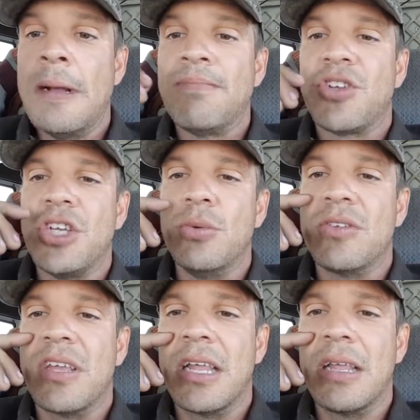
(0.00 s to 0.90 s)
she
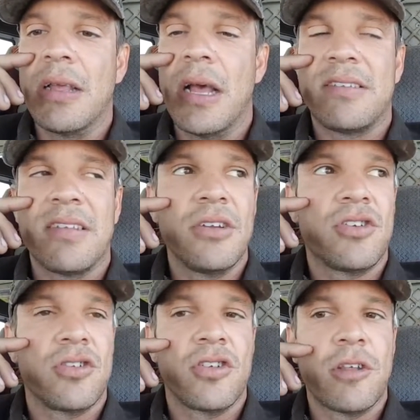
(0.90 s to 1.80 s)
was getting uh,
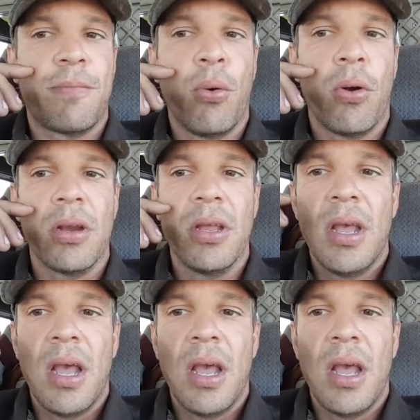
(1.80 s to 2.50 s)
signatures to support.